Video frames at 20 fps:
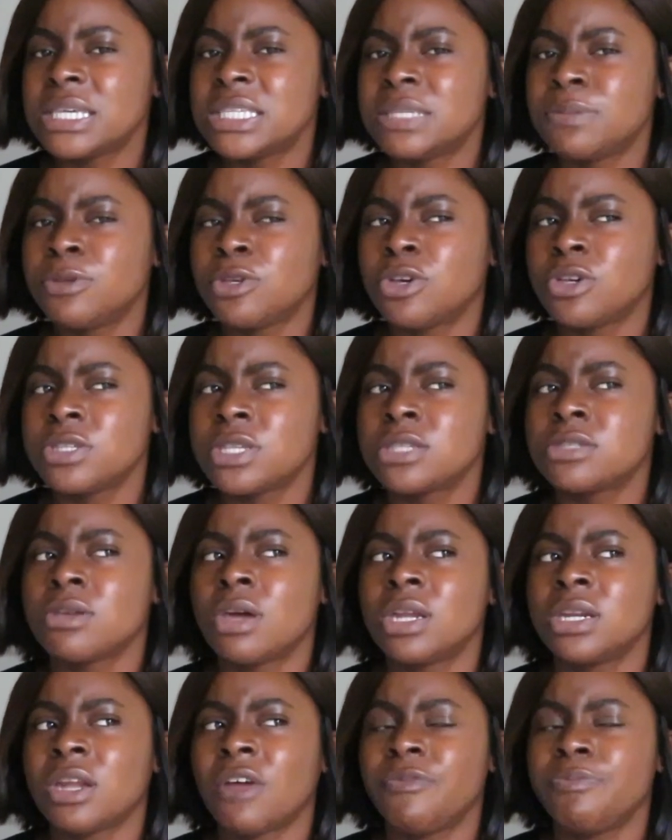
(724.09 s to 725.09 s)
Is it because there's
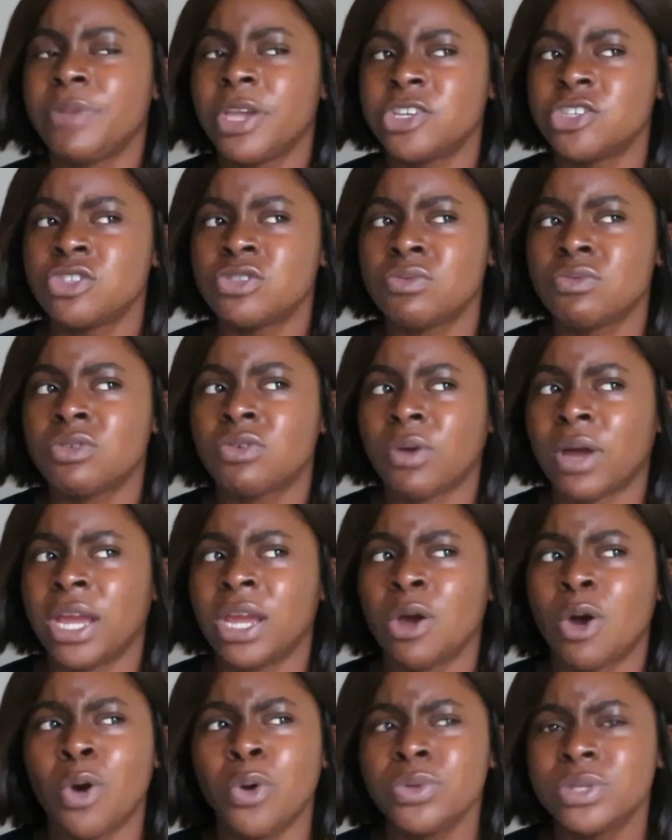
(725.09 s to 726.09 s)
not enough patients who
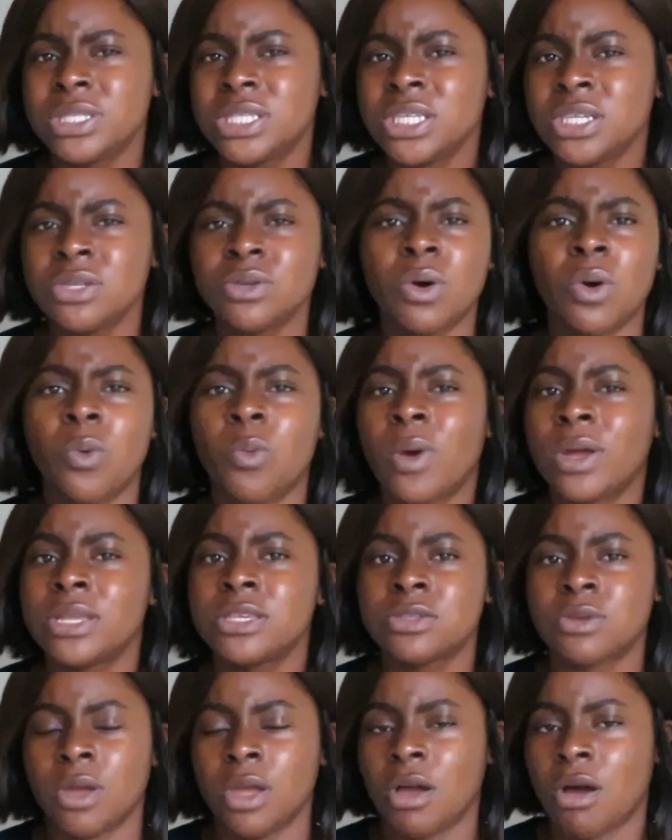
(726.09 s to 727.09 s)
require OT, or what
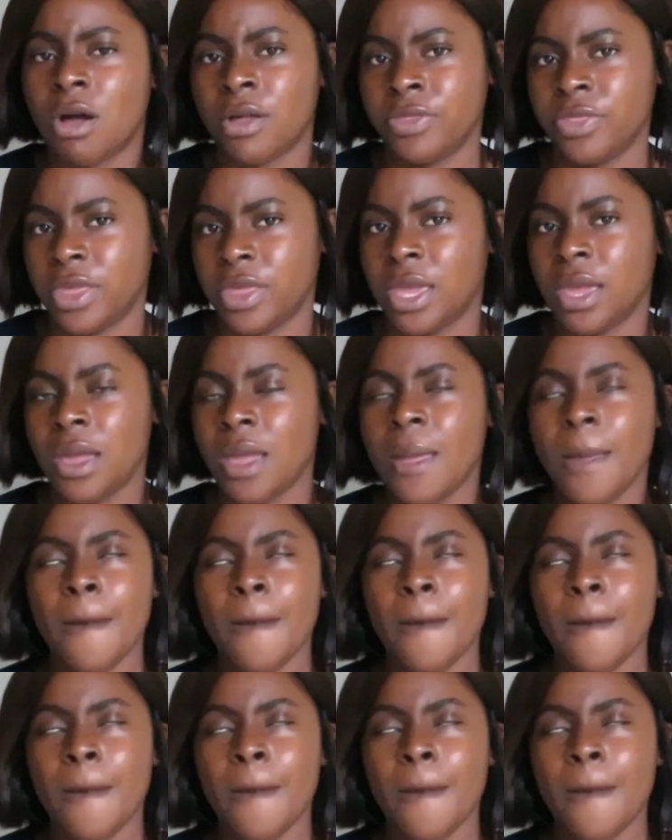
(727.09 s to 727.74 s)
is going on there?